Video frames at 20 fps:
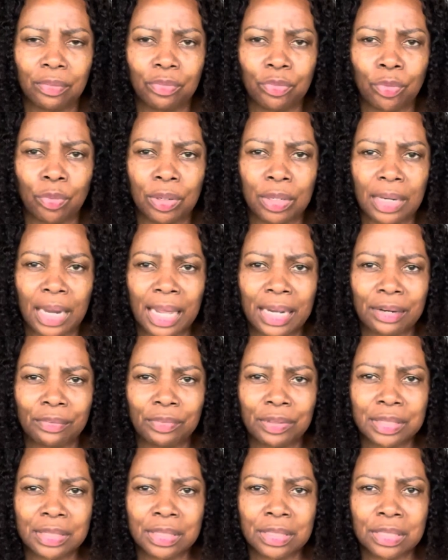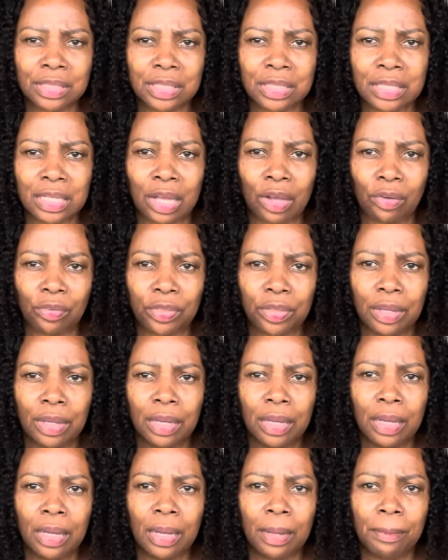for a lot of us in the South,
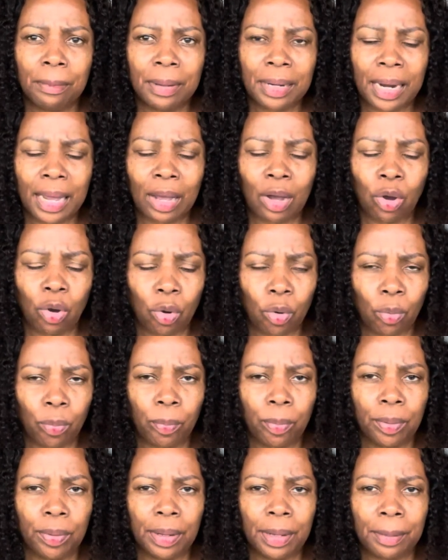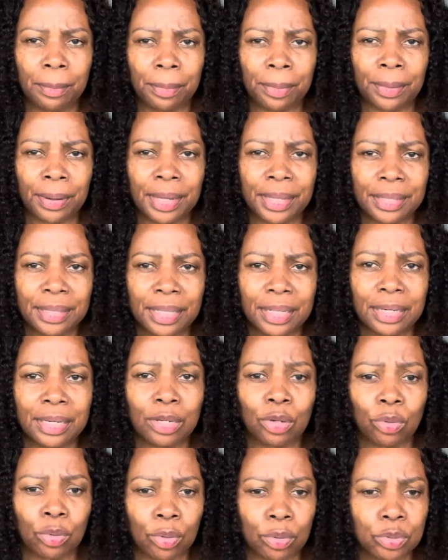but I hope and pray that
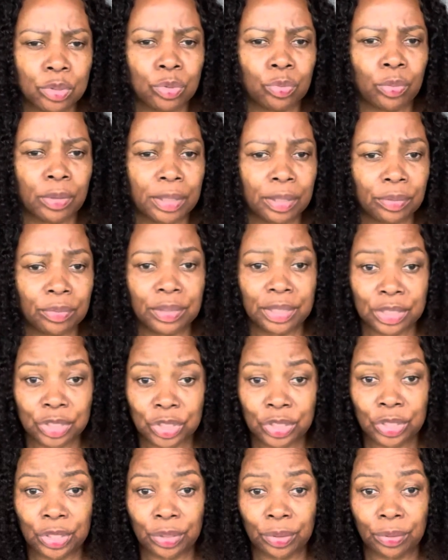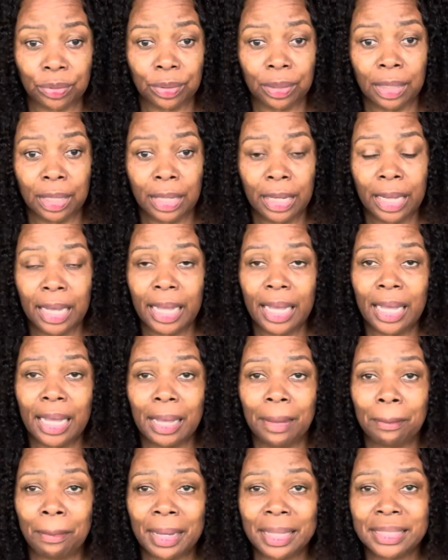it grows well this year.
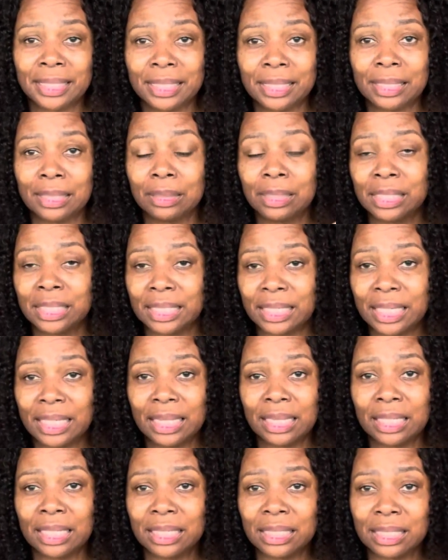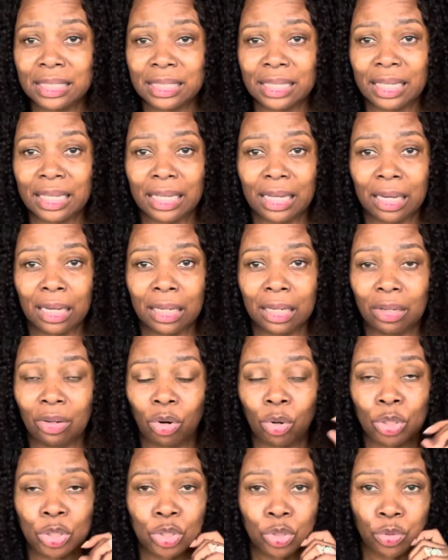And my seedlings
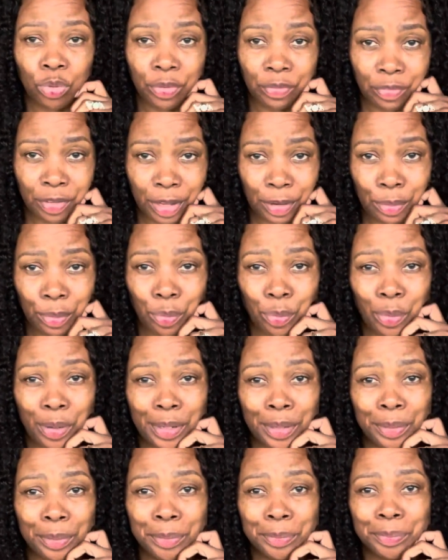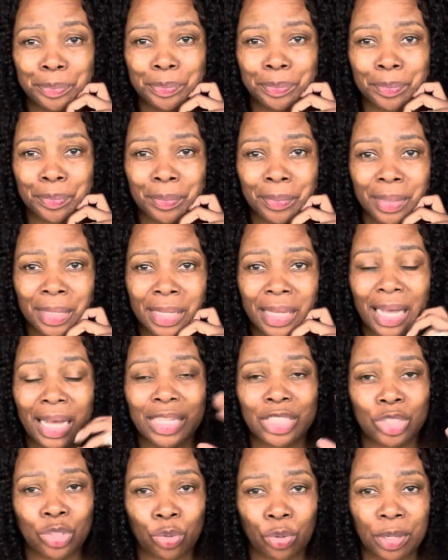are doing very well. I
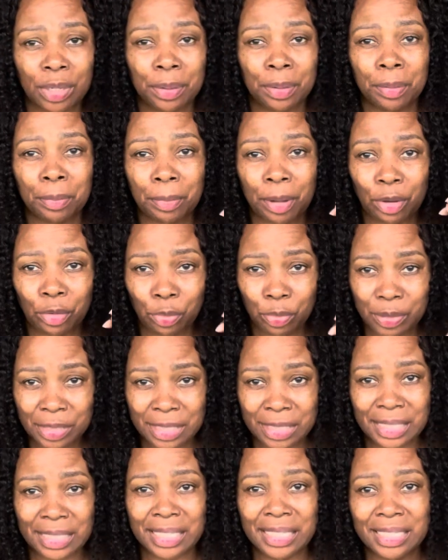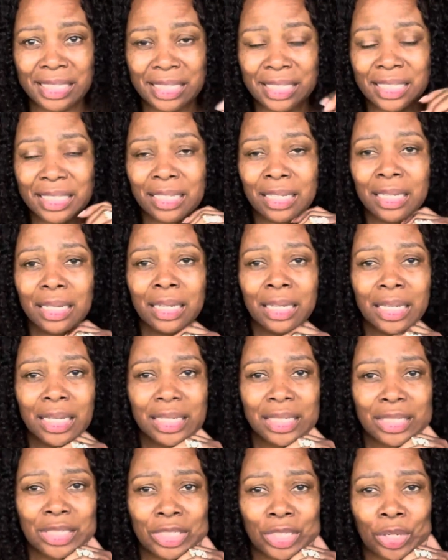sorted them off with seeds.
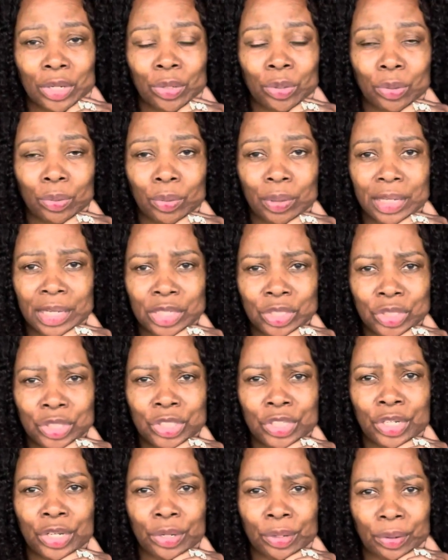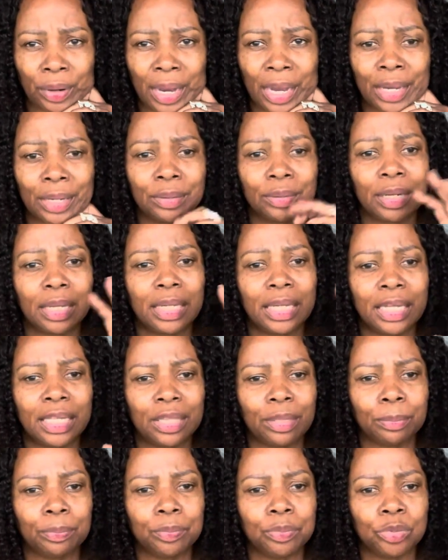So each year
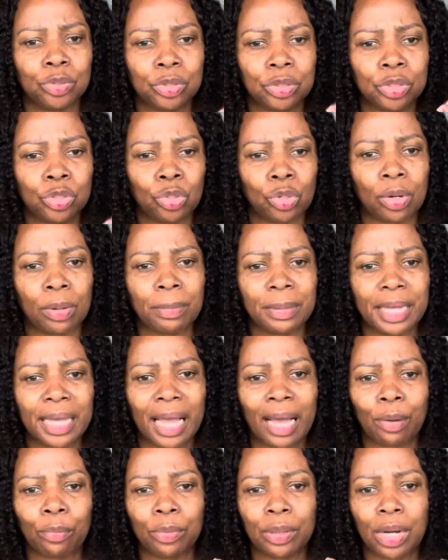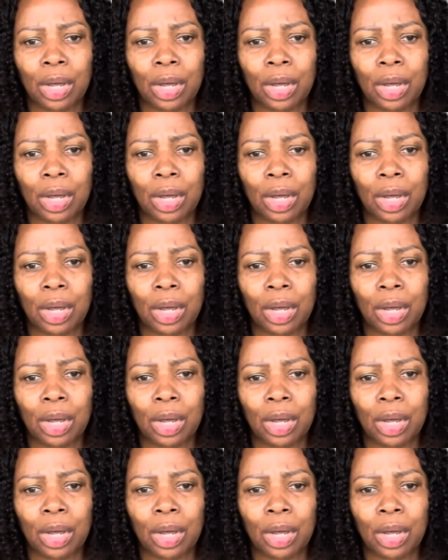normally I would